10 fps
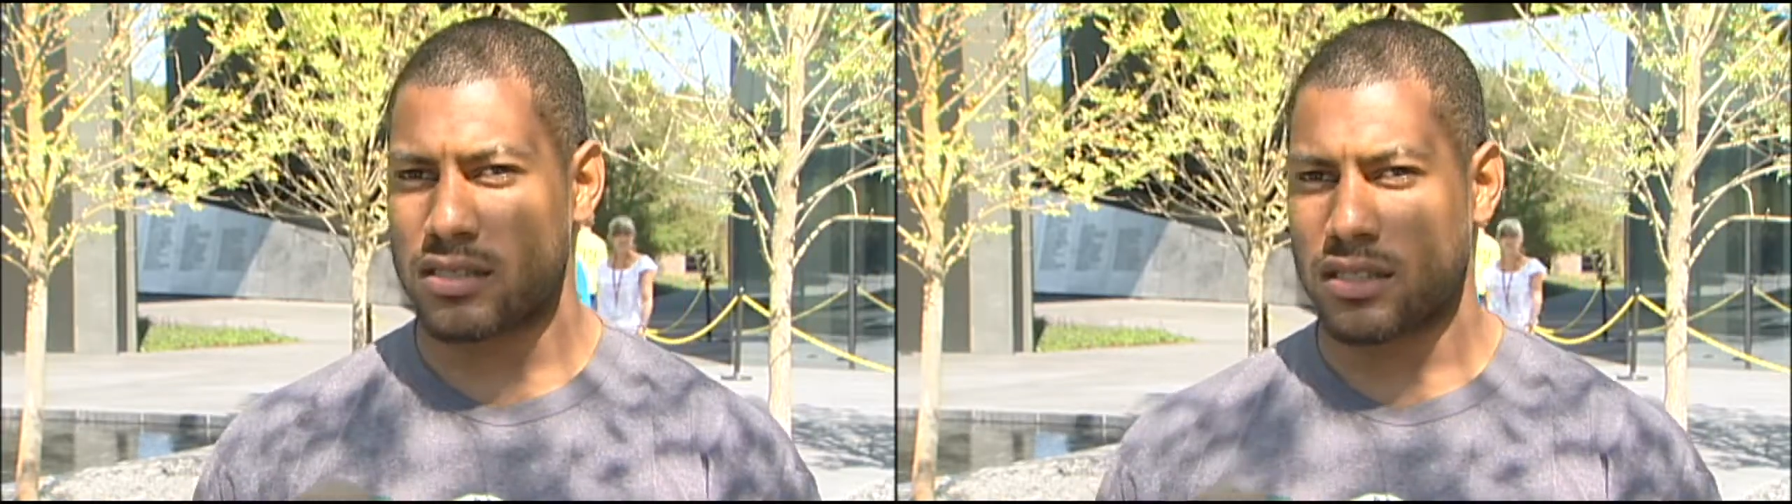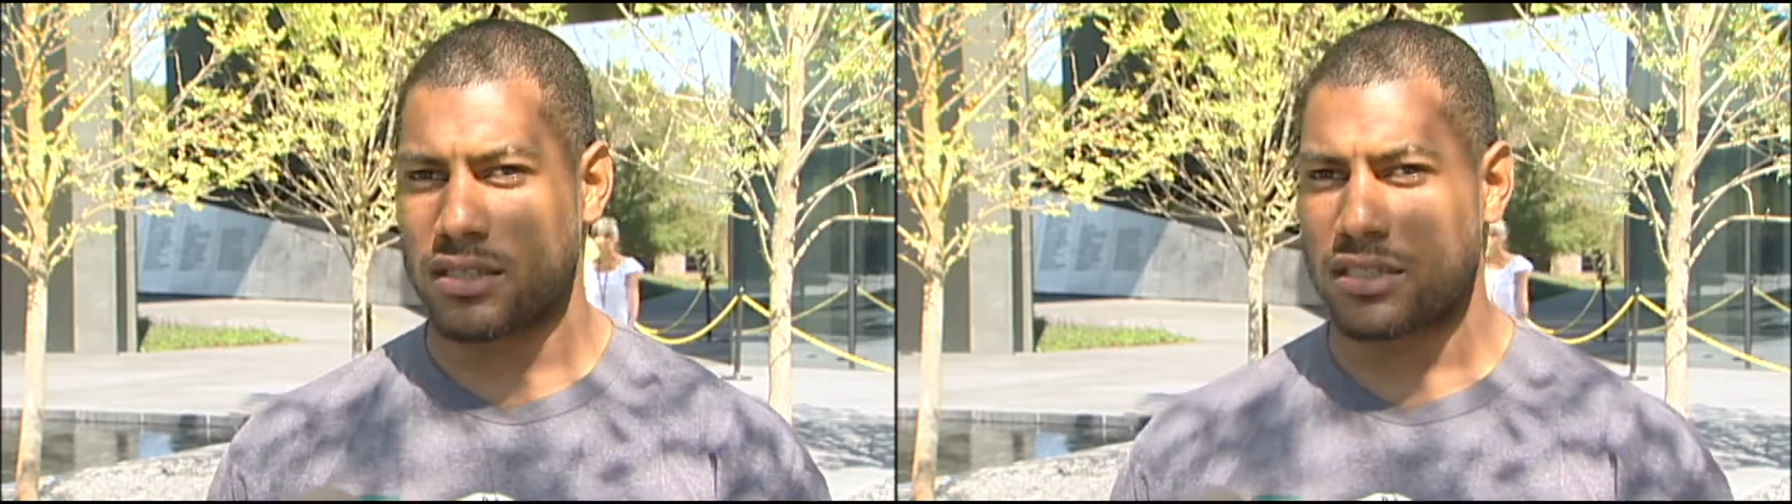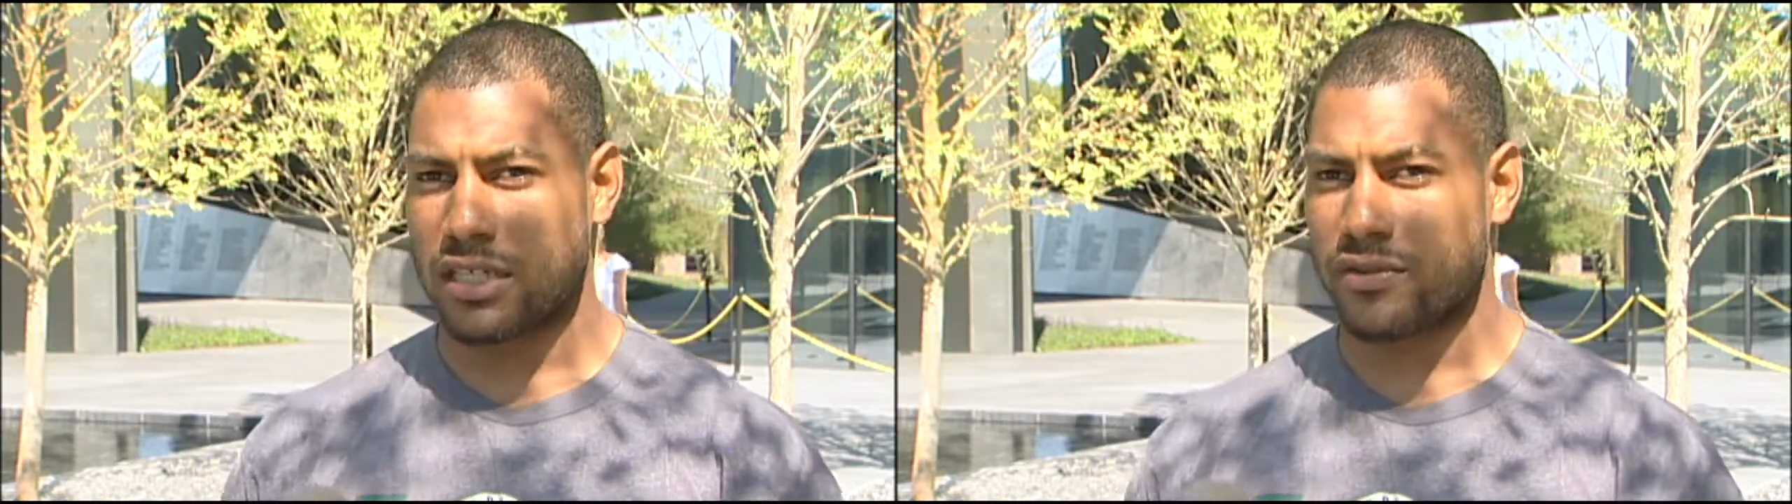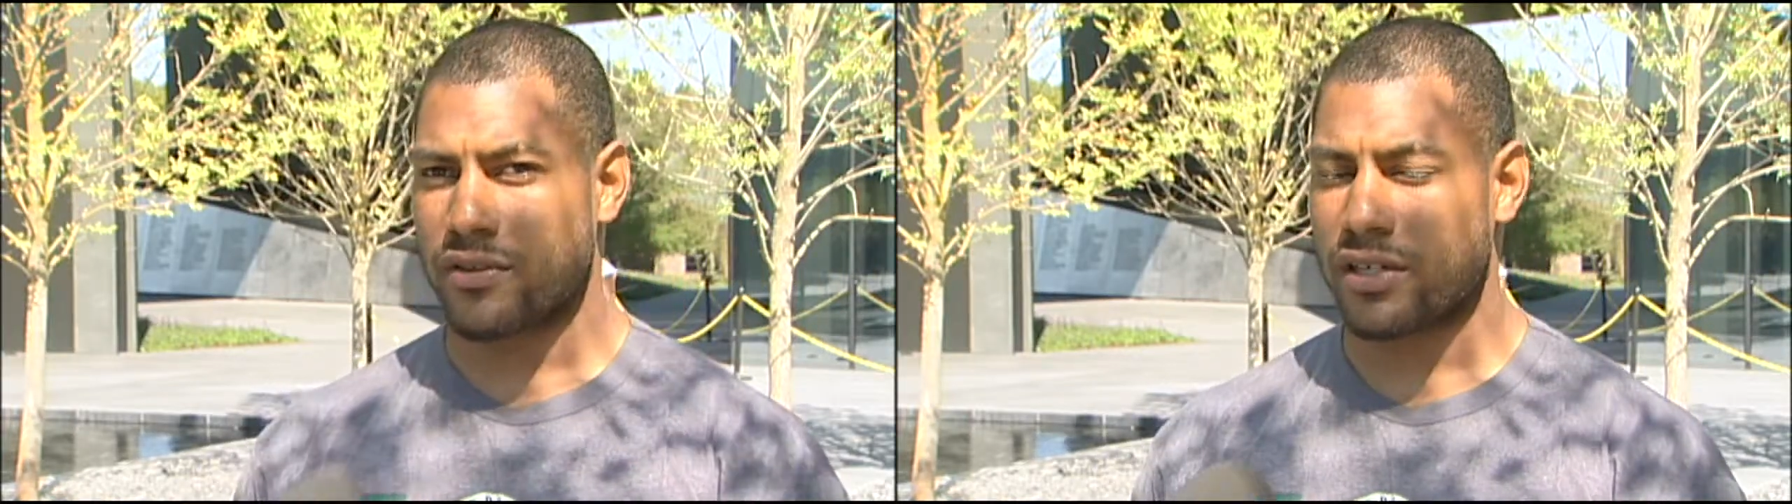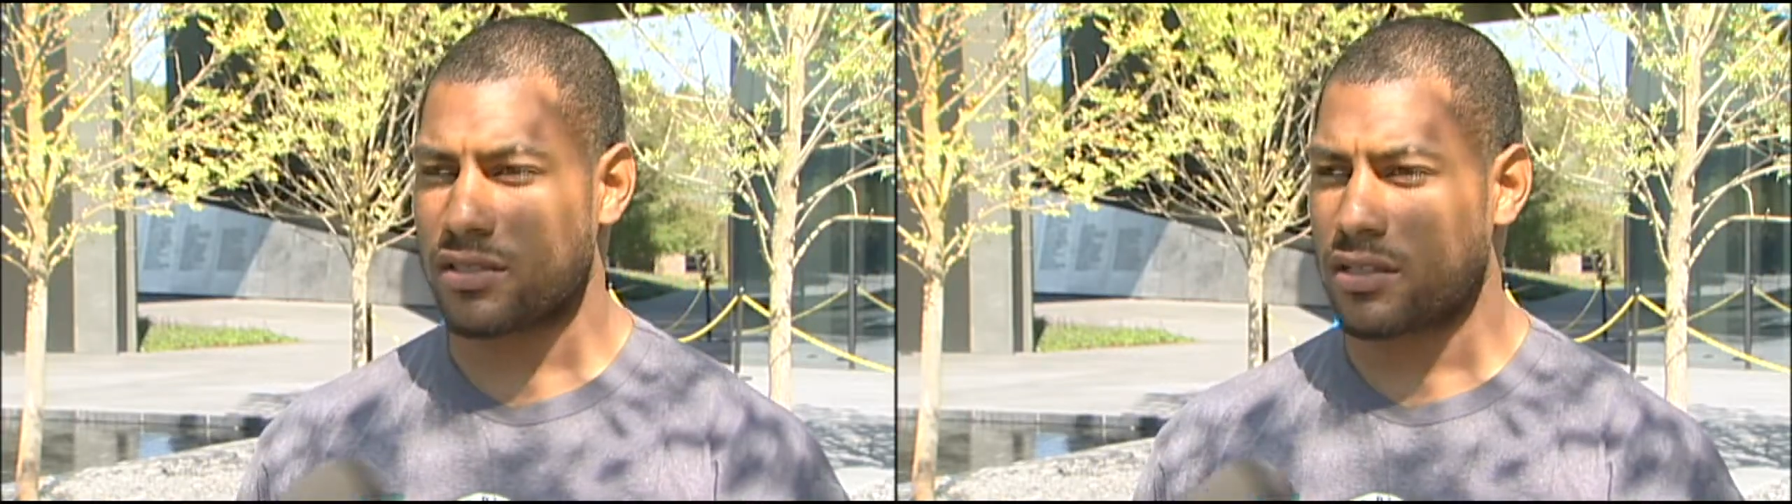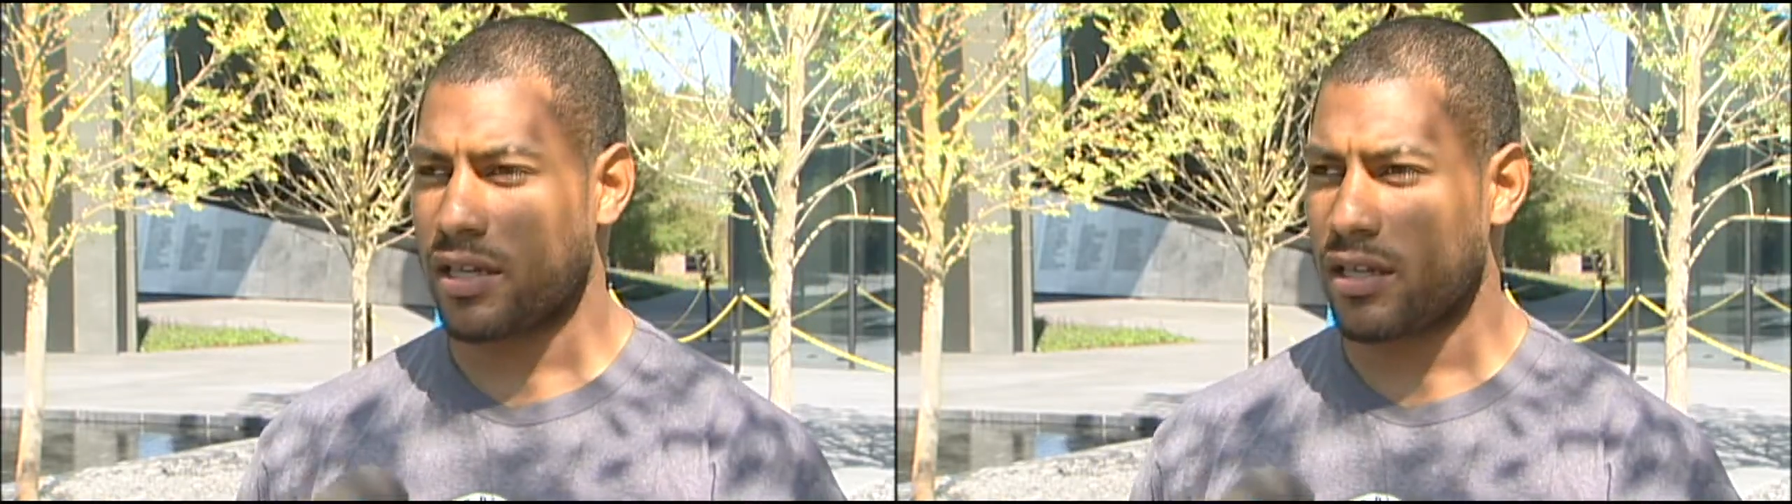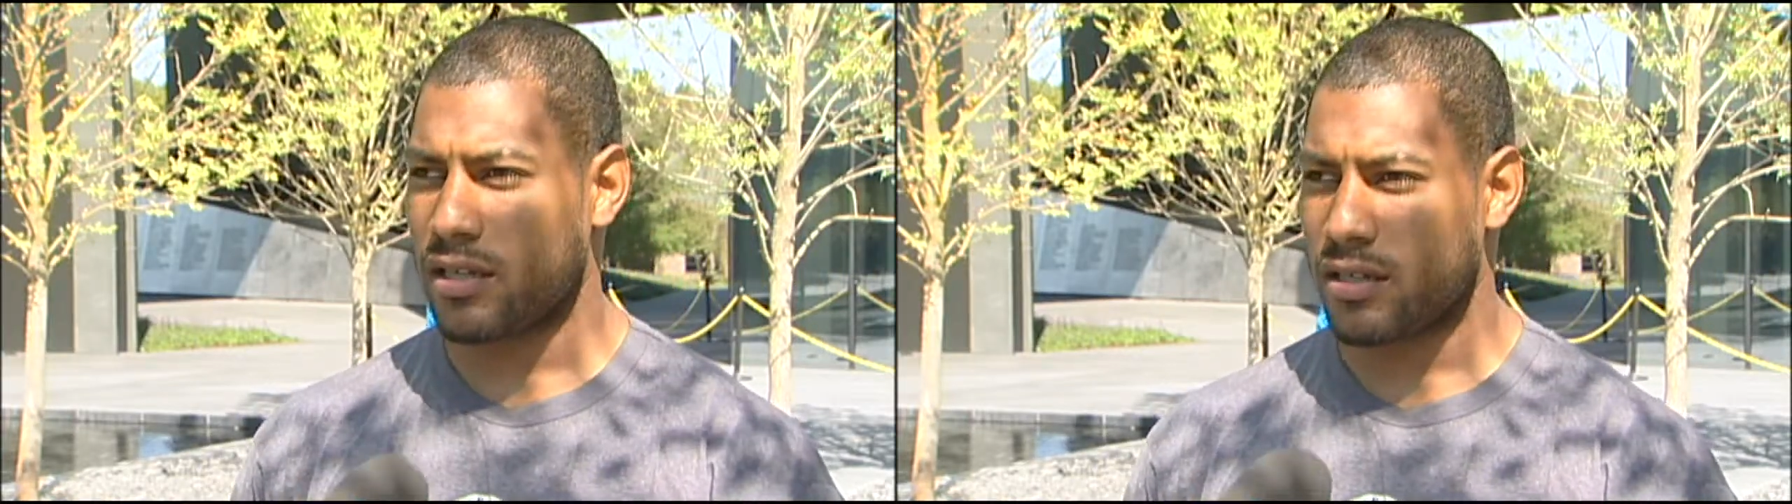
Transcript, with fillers: good test for us in that